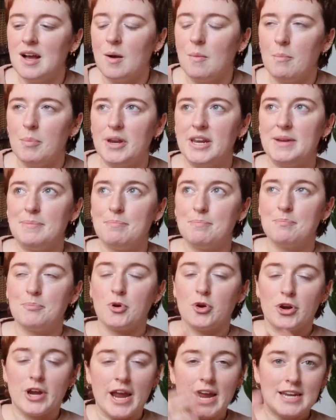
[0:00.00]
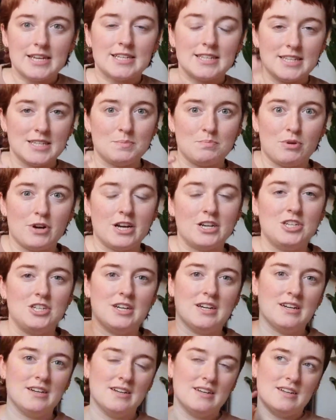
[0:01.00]
But it creates this
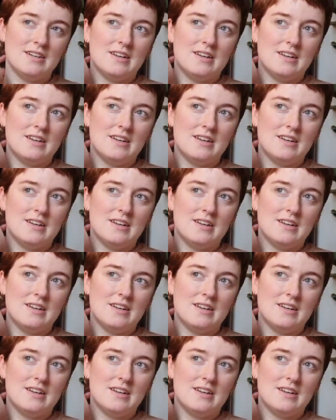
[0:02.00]
pressure,